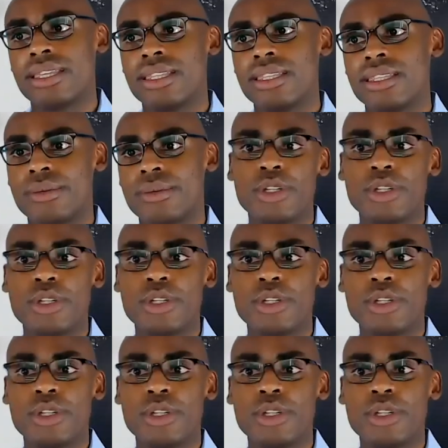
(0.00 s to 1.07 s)
There are
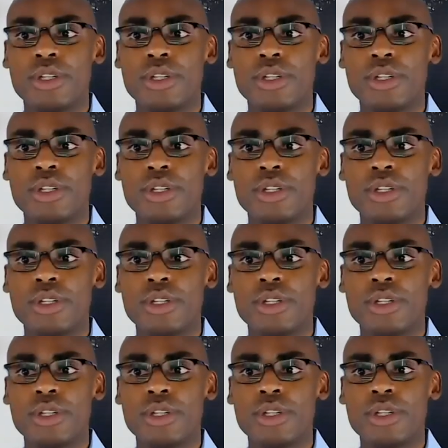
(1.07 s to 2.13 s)
things that
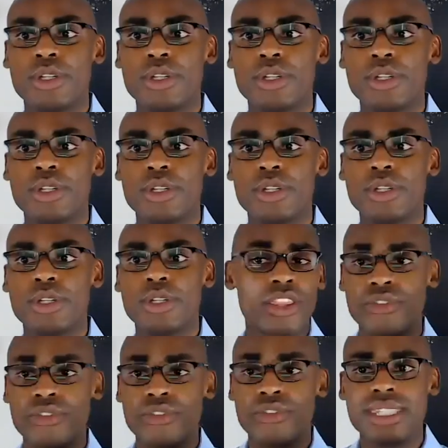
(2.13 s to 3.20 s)
community
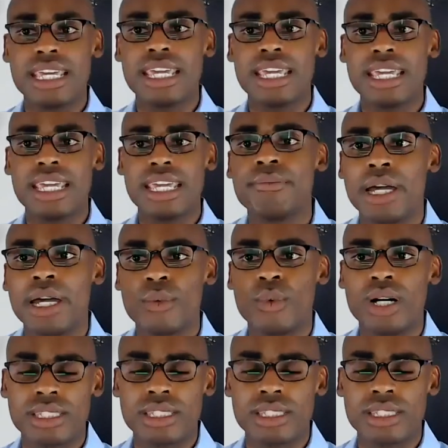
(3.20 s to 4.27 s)
will want to
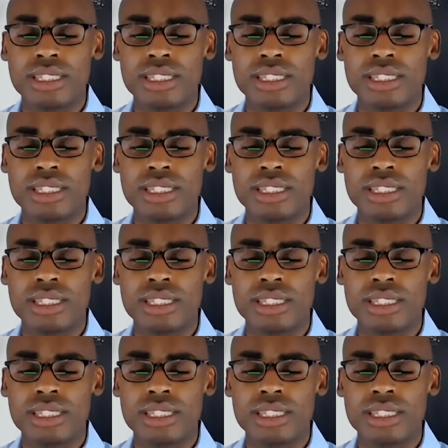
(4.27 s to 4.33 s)
learn,